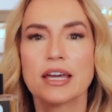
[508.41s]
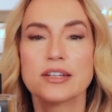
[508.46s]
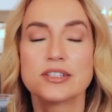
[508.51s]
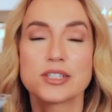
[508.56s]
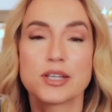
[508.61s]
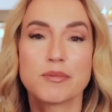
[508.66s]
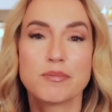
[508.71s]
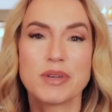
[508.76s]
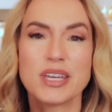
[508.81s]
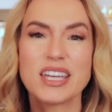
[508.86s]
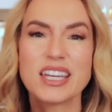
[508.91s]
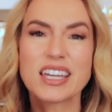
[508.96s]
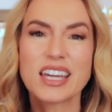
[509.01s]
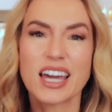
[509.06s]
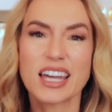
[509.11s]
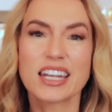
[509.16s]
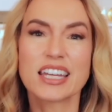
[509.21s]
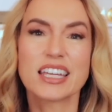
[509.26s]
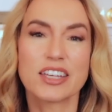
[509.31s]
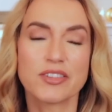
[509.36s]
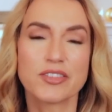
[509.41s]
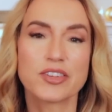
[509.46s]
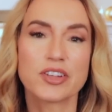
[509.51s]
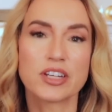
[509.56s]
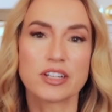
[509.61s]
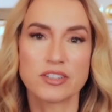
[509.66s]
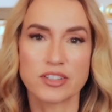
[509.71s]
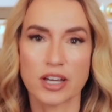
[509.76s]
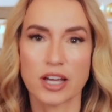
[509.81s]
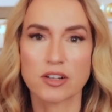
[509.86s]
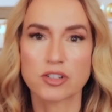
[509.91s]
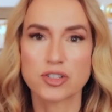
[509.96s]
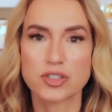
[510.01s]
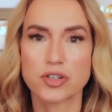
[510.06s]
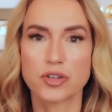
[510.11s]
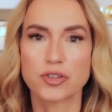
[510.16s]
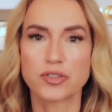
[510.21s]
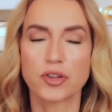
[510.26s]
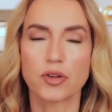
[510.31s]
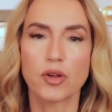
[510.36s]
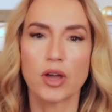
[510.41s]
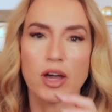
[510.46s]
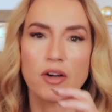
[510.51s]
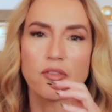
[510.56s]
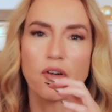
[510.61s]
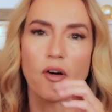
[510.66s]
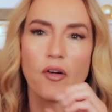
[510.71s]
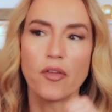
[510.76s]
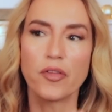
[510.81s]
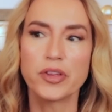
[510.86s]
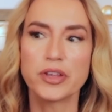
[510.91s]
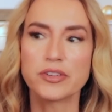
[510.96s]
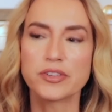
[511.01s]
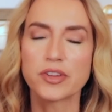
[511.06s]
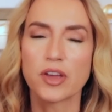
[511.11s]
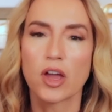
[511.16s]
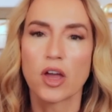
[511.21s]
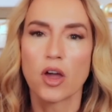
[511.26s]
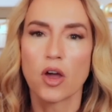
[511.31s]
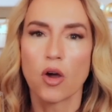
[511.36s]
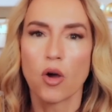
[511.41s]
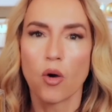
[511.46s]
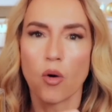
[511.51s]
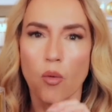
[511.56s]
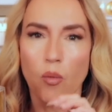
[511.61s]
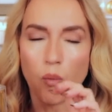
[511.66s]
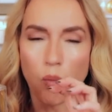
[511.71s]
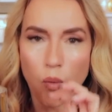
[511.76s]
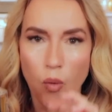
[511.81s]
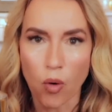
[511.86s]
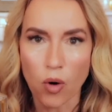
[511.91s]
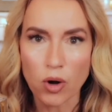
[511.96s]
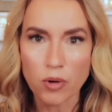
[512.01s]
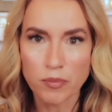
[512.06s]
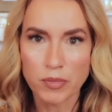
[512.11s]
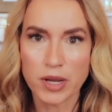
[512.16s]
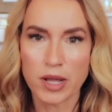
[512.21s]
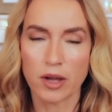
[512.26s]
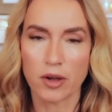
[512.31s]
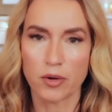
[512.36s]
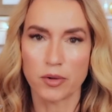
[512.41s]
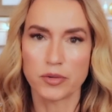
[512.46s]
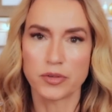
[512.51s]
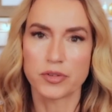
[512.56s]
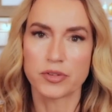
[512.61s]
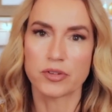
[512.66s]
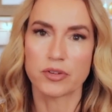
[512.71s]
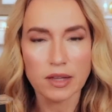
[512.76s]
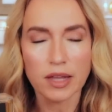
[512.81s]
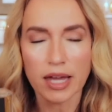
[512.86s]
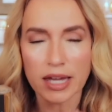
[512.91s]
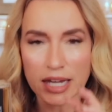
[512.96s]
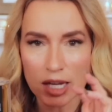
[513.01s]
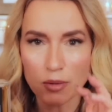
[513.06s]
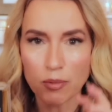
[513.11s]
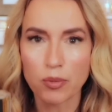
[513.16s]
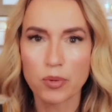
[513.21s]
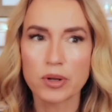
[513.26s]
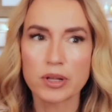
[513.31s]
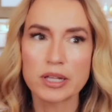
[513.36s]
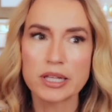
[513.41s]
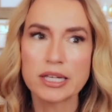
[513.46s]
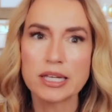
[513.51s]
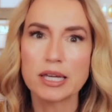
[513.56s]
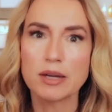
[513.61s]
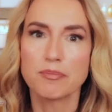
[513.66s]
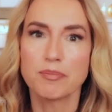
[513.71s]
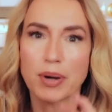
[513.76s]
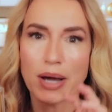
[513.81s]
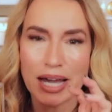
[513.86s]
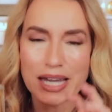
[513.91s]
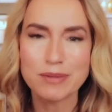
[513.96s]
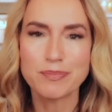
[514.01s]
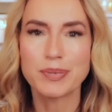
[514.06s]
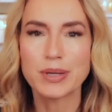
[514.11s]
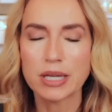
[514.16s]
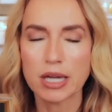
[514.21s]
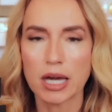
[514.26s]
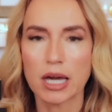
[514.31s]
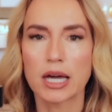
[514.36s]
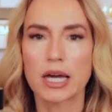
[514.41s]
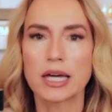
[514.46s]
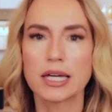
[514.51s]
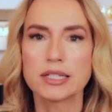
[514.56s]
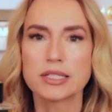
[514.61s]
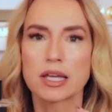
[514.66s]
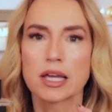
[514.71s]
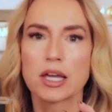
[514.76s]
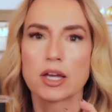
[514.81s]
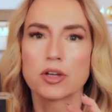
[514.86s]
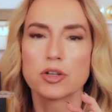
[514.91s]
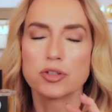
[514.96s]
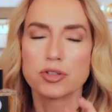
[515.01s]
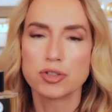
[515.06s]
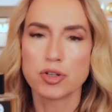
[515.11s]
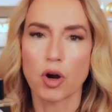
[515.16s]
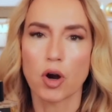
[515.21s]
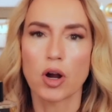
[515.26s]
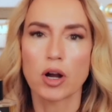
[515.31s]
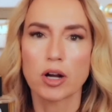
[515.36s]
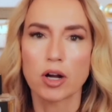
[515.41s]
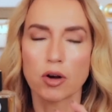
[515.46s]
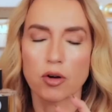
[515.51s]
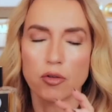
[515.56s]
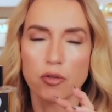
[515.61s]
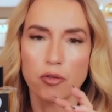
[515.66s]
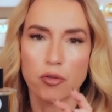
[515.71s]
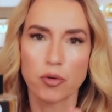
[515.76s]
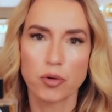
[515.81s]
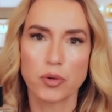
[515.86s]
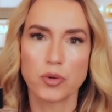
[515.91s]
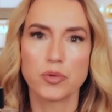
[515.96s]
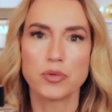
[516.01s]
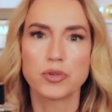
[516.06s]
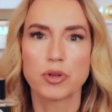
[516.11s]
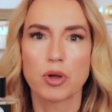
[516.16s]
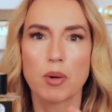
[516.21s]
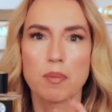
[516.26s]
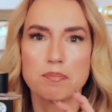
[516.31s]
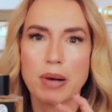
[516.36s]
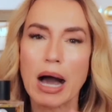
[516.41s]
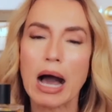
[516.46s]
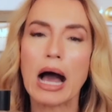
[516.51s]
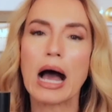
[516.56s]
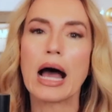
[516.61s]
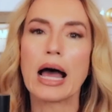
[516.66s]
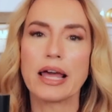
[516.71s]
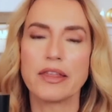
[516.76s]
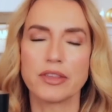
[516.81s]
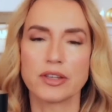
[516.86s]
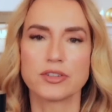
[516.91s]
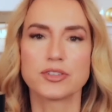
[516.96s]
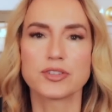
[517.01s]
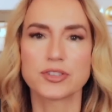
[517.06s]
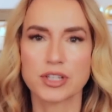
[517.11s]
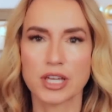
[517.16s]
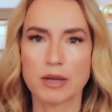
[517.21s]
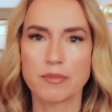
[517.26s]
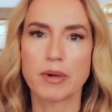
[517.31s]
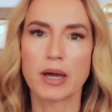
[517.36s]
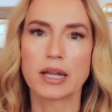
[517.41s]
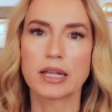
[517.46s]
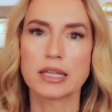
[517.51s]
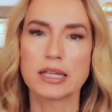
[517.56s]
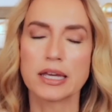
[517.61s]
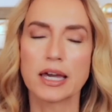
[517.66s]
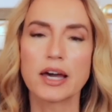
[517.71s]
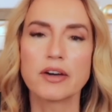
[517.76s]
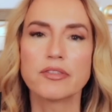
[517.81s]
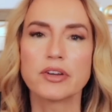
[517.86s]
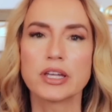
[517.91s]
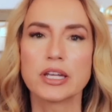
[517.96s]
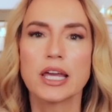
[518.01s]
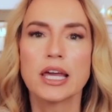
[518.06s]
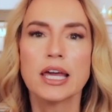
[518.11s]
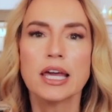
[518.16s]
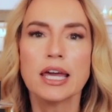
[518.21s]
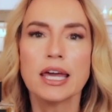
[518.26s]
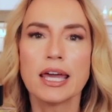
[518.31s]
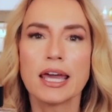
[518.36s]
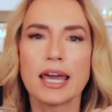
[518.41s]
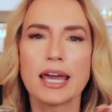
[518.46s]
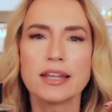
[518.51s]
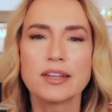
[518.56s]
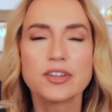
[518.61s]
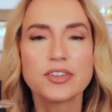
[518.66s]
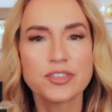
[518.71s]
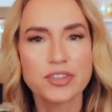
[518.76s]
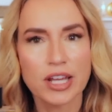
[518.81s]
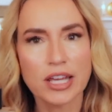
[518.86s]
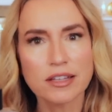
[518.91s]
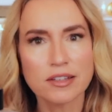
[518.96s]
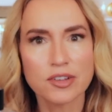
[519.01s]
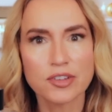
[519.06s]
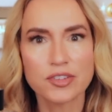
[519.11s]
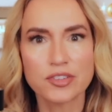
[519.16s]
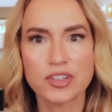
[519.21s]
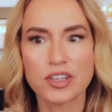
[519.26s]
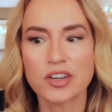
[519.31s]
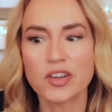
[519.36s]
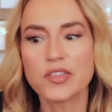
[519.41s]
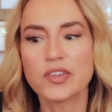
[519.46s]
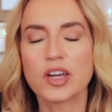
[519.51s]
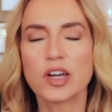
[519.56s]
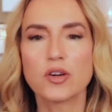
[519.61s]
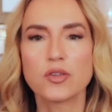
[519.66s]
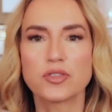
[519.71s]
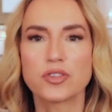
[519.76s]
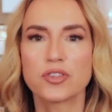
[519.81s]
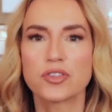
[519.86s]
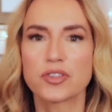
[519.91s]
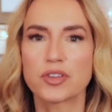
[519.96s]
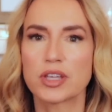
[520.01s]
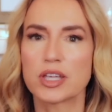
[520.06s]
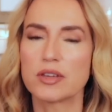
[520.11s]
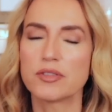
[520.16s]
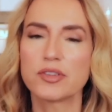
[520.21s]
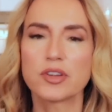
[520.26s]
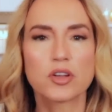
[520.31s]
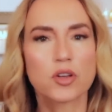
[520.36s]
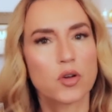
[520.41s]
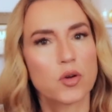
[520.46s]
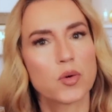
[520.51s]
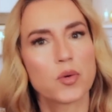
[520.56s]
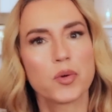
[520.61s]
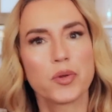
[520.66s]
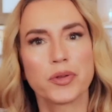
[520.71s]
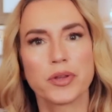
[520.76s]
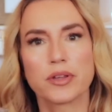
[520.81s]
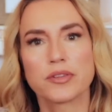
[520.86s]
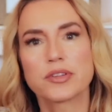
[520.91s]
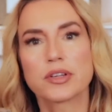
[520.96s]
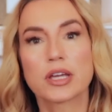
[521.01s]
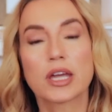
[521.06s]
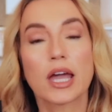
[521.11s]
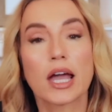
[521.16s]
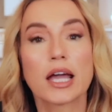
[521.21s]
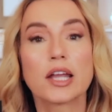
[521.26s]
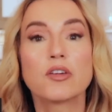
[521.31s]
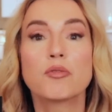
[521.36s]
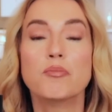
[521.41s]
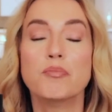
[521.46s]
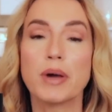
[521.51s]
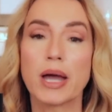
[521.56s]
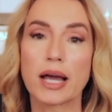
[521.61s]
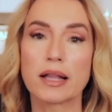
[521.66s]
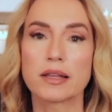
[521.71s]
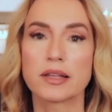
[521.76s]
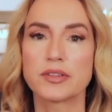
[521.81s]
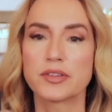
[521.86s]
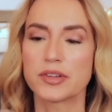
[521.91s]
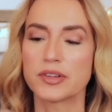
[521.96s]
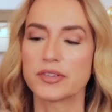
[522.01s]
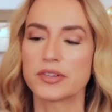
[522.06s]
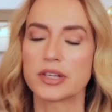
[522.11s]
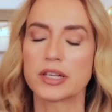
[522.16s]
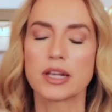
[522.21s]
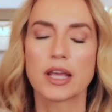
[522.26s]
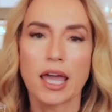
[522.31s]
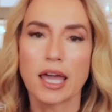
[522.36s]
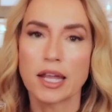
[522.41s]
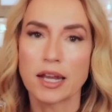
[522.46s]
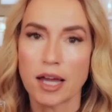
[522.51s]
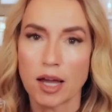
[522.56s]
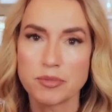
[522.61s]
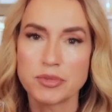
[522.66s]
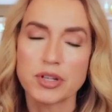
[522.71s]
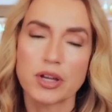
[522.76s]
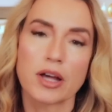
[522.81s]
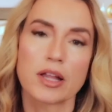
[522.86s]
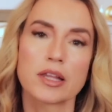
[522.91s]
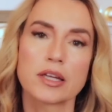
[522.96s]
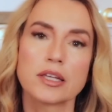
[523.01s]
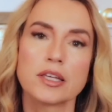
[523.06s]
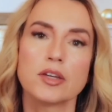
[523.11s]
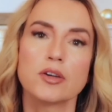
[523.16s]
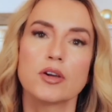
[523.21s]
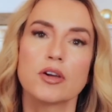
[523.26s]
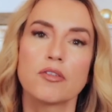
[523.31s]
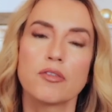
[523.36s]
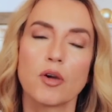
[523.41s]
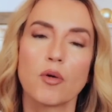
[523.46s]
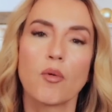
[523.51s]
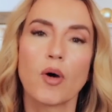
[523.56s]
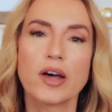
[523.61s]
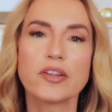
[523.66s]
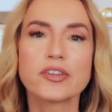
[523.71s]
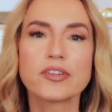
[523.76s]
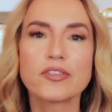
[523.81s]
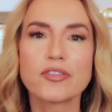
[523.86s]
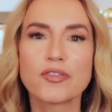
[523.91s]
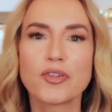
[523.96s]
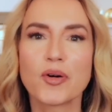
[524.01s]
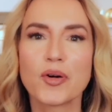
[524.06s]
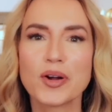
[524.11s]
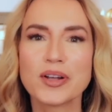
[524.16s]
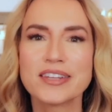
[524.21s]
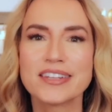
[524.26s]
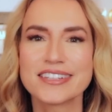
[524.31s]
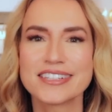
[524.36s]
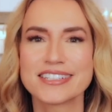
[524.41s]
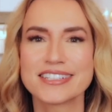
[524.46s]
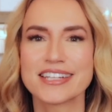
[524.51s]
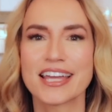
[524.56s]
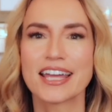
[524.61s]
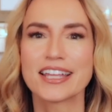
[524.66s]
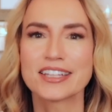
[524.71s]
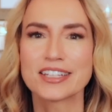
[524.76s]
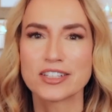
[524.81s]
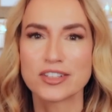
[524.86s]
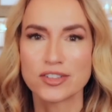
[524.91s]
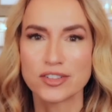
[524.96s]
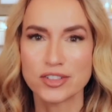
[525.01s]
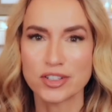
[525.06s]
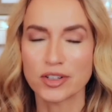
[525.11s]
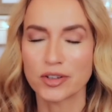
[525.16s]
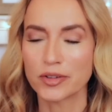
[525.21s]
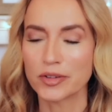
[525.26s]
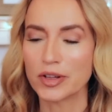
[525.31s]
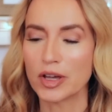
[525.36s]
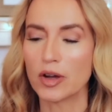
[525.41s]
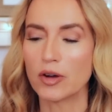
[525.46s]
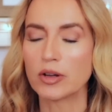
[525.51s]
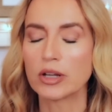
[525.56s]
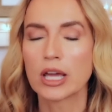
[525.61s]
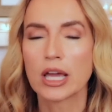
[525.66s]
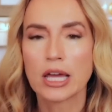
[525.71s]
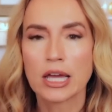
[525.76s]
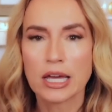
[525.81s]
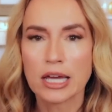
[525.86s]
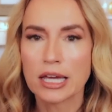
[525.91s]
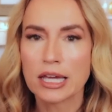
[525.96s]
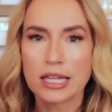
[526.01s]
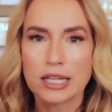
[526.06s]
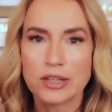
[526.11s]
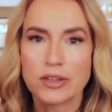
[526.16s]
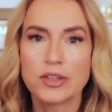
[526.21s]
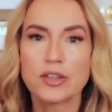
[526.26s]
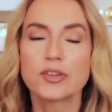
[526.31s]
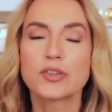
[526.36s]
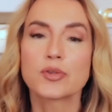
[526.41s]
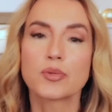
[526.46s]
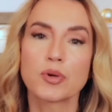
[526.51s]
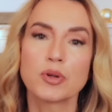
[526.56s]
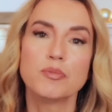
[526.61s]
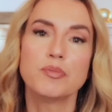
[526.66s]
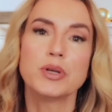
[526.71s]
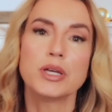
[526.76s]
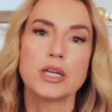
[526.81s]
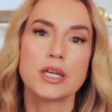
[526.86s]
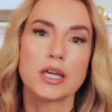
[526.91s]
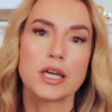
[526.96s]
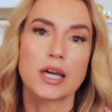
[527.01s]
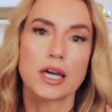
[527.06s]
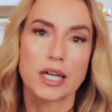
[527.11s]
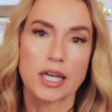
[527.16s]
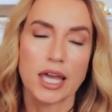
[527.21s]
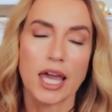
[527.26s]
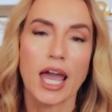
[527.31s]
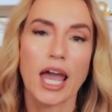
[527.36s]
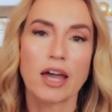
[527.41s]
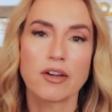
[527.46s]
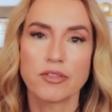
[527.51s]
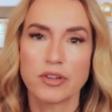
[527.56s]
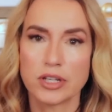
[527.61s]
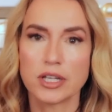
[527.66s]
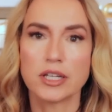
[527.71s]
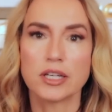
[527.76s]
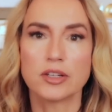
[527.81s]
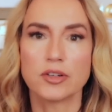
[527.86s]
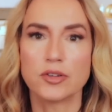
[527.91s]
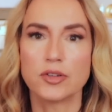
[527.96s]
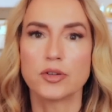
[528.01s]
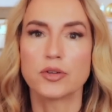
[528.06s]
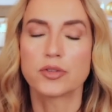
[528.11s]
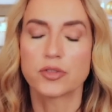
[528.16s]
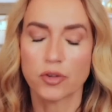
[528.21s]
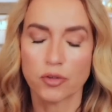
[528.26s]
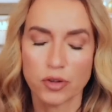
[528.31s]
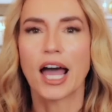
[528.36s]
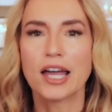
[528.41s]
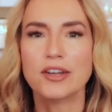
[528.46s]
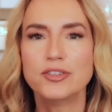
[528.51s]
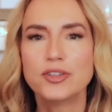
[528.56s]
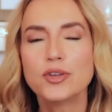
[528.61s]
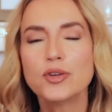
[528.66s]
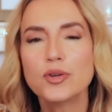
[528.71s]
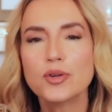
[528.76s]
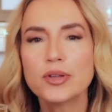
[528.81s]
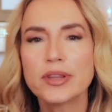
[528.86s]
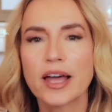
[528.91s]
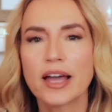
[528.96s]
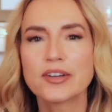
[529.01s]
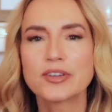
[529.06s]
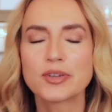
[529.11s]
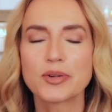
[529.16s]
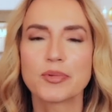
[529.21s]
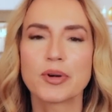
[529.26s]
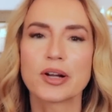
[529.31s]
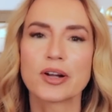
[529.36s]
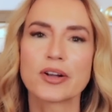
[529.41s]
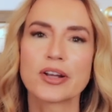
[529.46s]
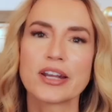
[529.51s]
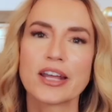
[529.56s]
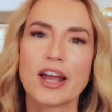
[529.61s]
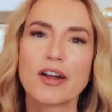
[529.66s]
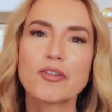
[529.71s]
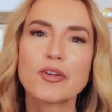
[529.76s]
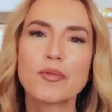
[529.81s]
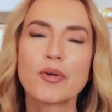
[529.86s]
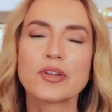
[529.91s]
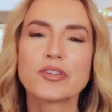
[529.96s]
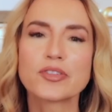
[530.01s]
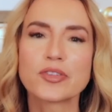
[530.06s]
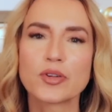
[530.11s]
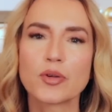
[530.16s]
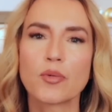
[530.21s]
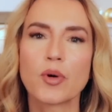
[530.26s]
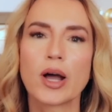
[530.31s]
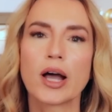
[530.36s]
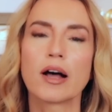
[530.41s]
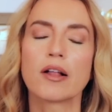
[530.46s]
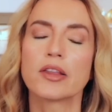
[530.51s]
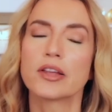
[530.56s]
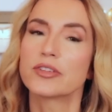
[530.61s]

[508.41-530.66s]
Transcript: To me, kind of gives it a texture. So you have all these warm notes, like a really piping hot dark fruit pie that just came out of the oven. And the stainless steel note just gives it a coolness. It kind of balances it. And I'm telling you, if it wasn't for the stainless steel note, this would be a cavity inducer. I do like to wear it every once in a while.